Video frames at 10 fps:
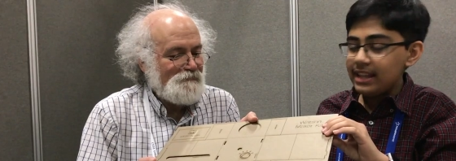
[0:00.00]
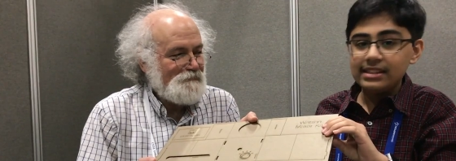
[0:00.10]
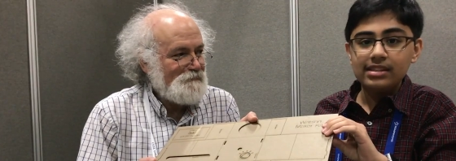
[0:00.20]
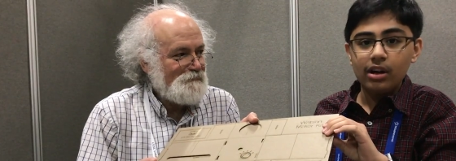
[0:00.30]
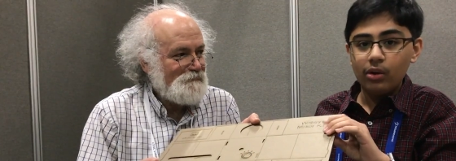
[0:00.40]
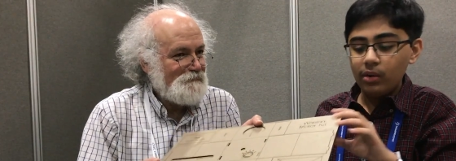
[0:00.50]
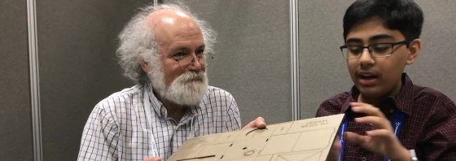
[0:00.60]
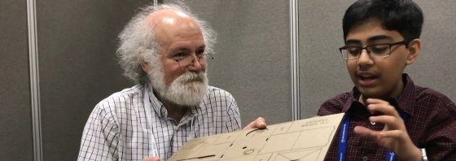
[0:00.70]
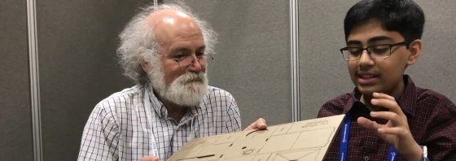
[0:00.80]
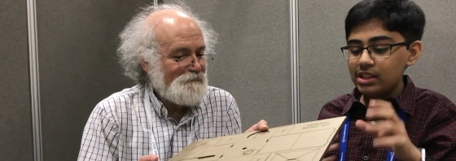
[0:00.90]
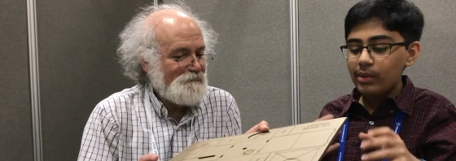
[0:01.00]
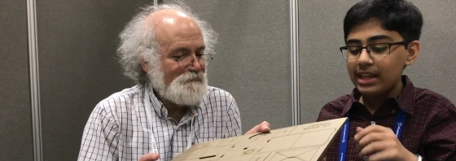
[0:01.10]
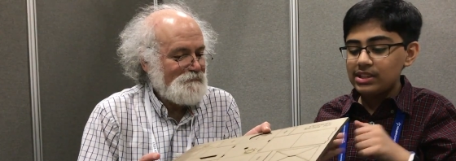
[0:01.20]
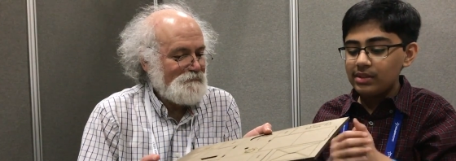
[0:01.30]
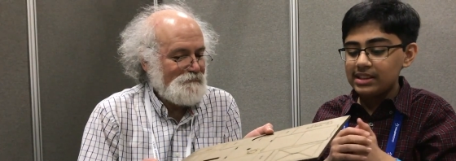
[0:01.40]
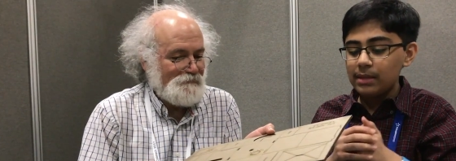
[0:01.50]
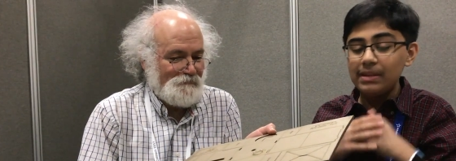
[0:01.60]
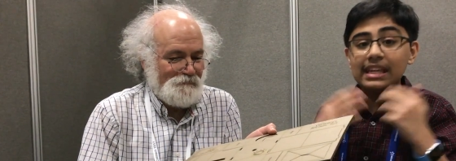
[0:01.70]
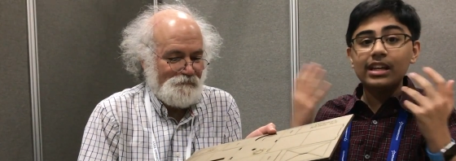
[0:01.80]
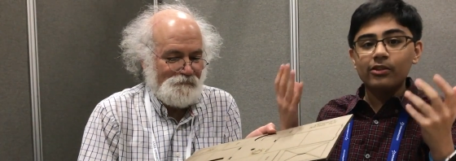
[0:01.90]
Speaker 1: and so, I guess you could say
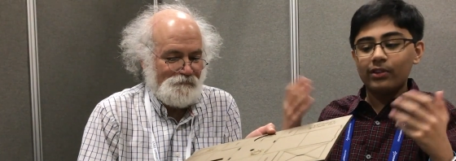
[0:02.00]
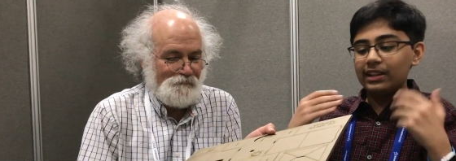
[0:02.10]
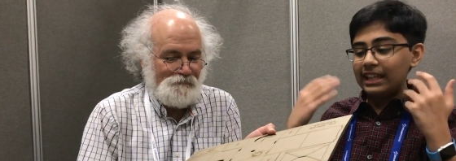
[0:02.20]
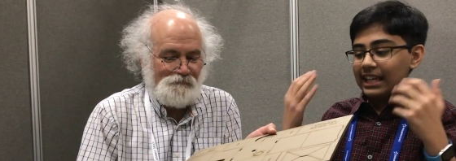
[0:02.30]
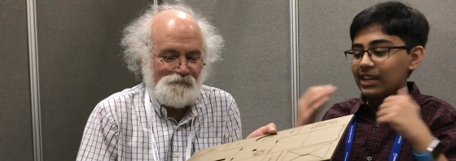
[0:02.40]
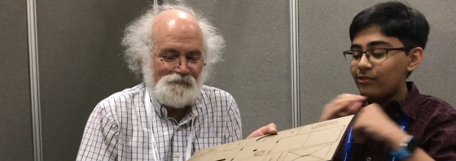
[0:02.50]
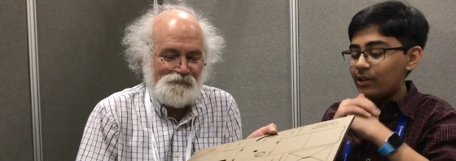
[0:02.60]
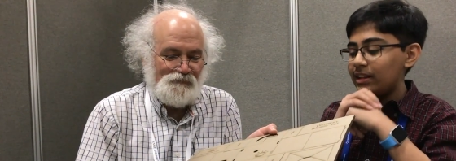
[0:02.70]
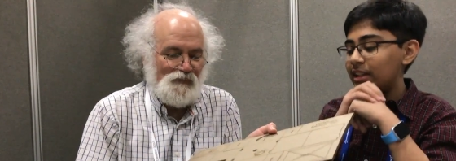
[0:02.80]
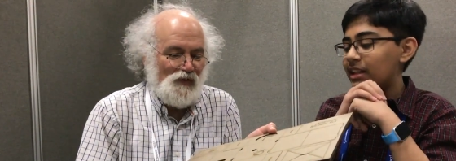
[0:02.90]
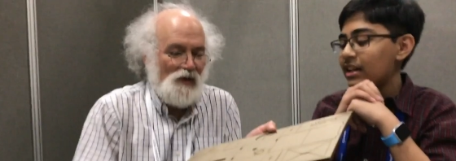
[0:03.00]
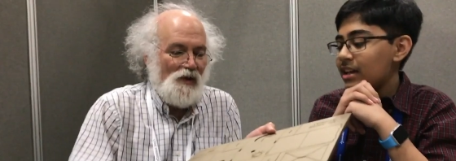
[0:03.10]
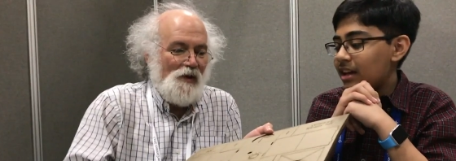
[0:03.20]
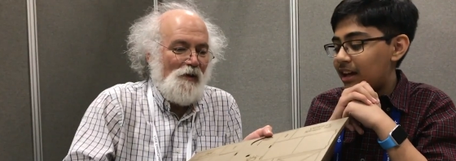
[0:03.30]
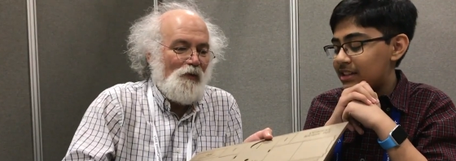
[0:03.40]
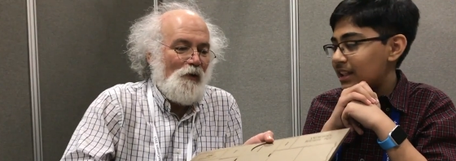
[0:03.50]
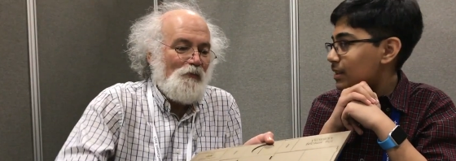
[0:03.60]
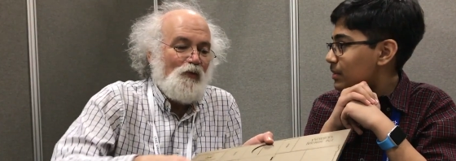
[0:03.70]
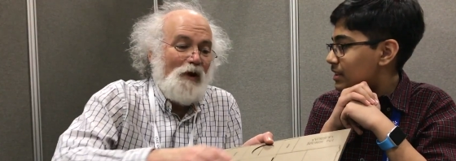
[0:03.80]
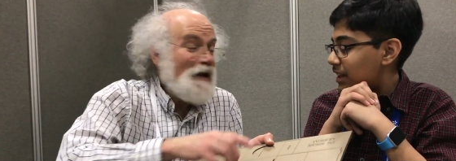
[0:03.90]
beginner-friendly, kid-friendly.
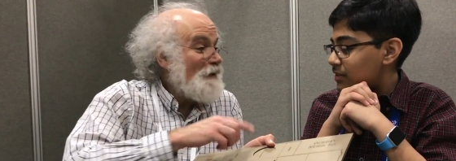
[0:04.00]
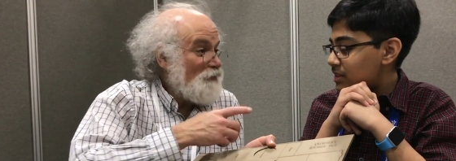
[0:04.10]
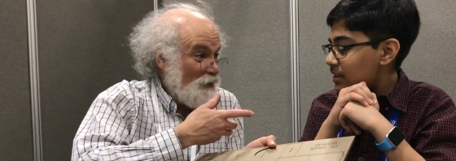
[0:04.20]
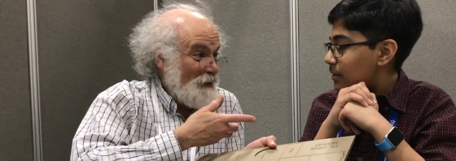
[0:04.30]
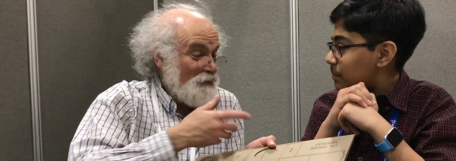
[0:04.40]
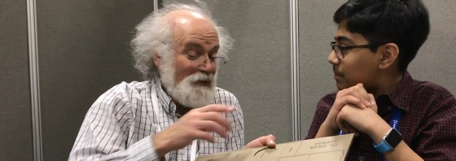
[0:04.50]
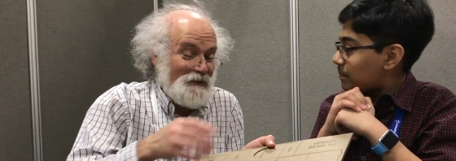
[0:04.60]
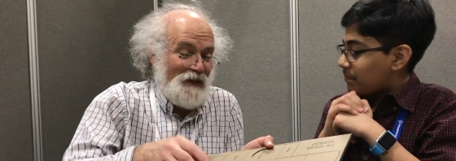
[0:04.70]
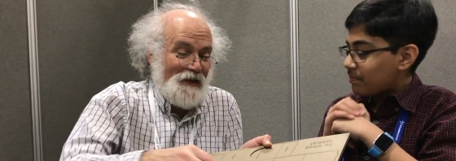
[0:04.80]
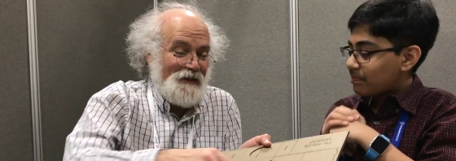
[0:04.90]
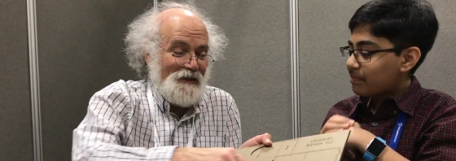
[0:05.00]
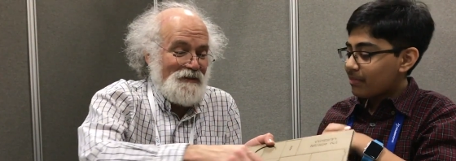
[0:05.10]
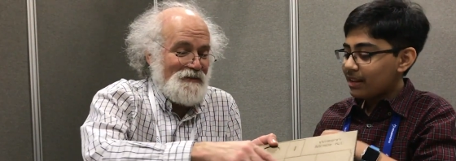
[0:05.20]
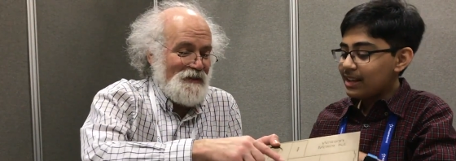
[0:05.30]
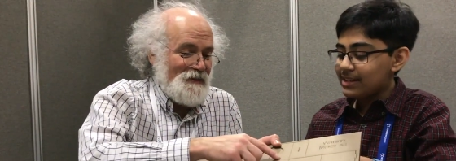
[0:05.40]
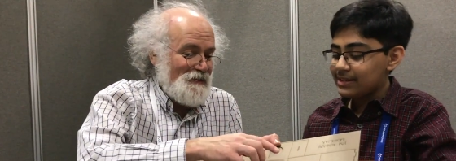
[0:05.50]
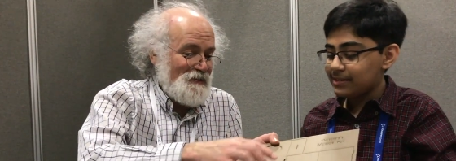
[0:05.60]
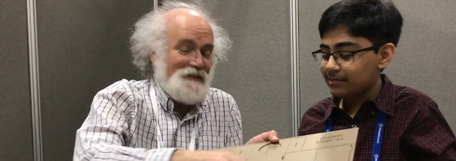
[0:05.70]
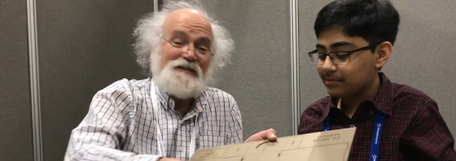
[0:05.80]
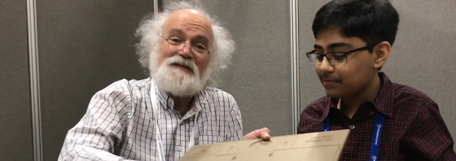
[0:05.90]
Speaker 2: What I really like is that
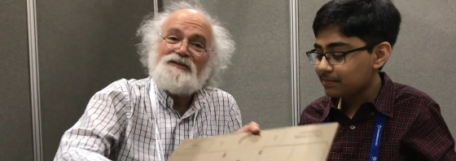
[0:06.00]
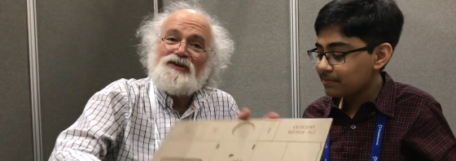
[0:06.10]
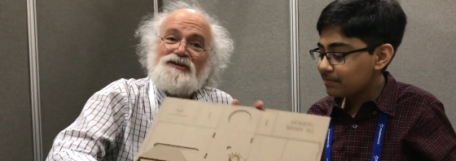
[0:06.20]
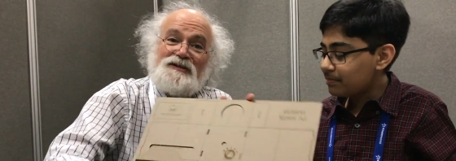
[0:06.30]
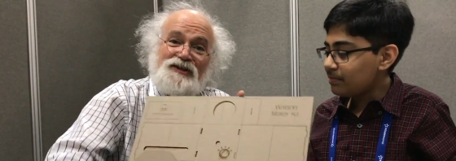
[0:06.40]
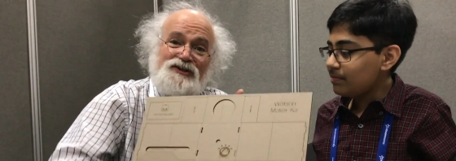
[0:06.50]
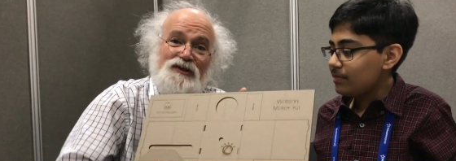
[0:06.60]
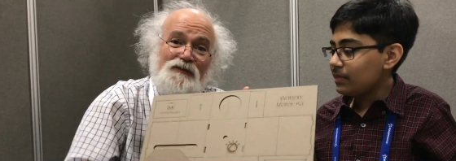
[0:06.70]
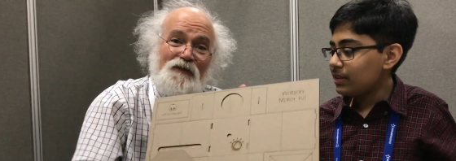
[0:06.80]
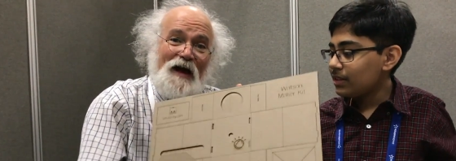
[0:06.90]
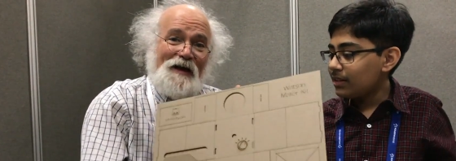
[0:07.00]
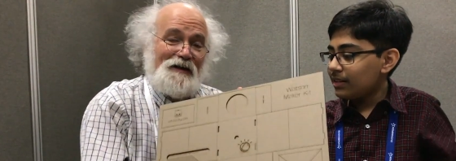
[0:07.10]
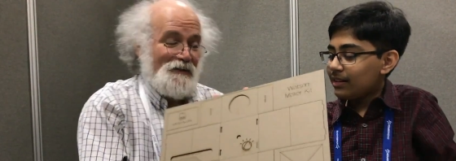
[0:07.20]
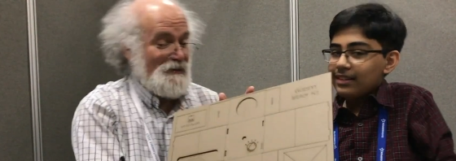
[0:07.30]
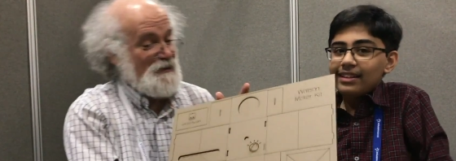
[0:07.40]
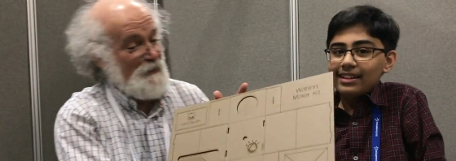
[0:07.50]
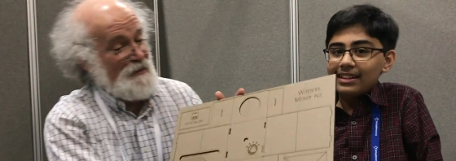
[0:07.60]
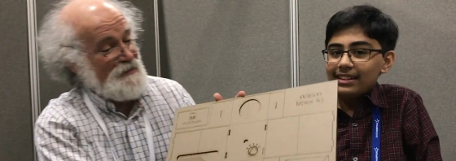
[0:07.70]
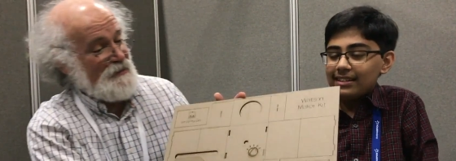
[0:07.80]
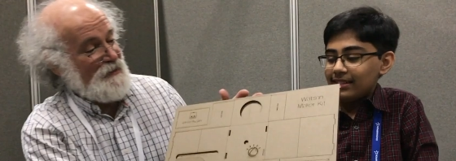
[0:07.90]
this is just a digital file. It's
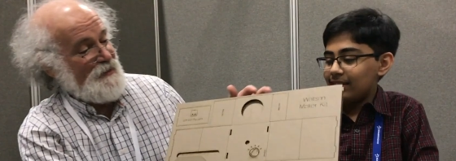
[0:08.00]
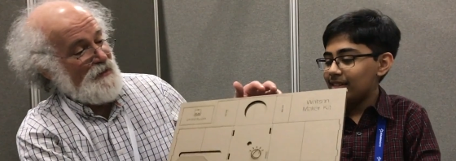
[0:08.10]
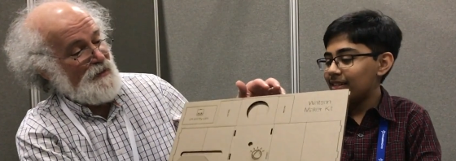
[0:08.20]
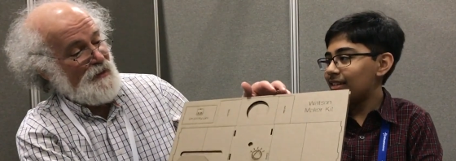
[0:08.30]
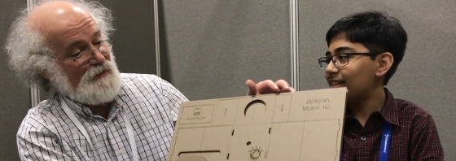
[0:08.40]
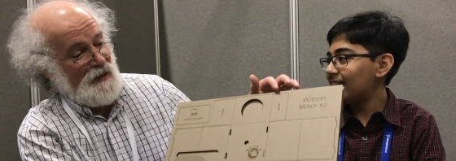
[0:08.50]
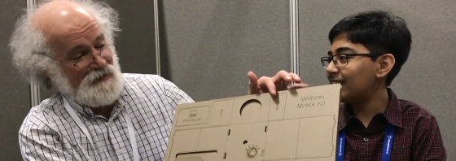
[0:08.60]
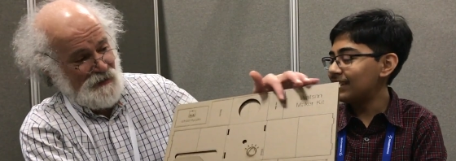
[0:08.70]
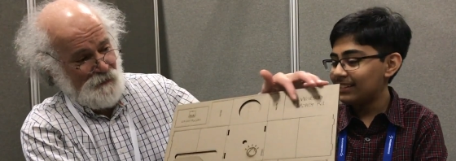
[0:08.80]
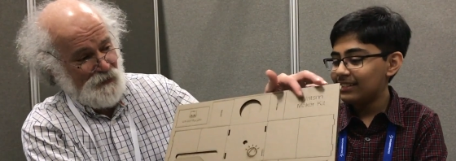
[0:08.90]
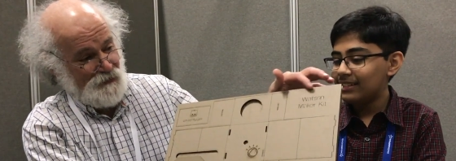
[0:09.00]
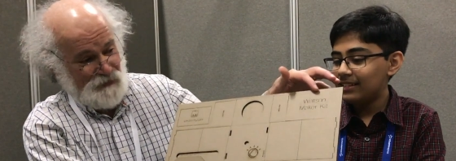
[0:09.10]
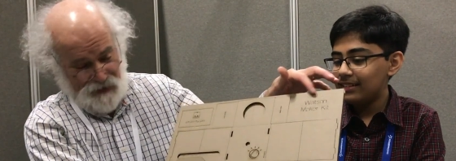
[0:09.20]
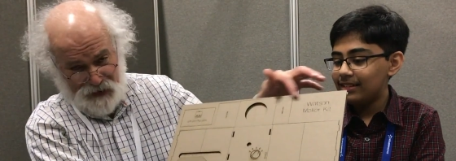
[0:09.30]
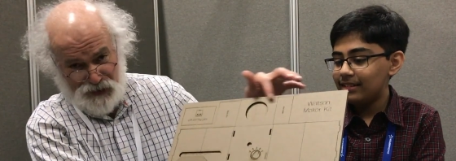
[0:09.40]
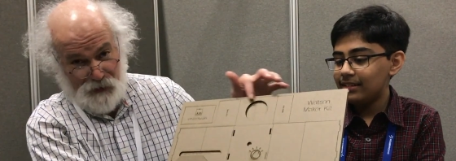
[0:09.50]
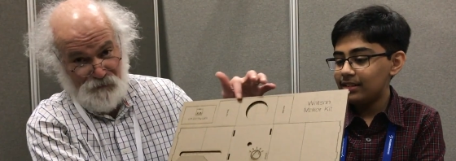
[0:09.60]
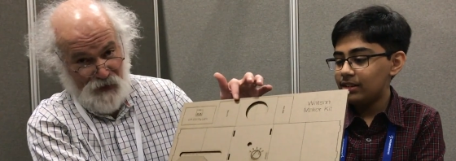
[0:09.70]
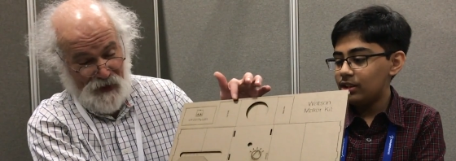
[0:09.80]
basically a simple SketchUp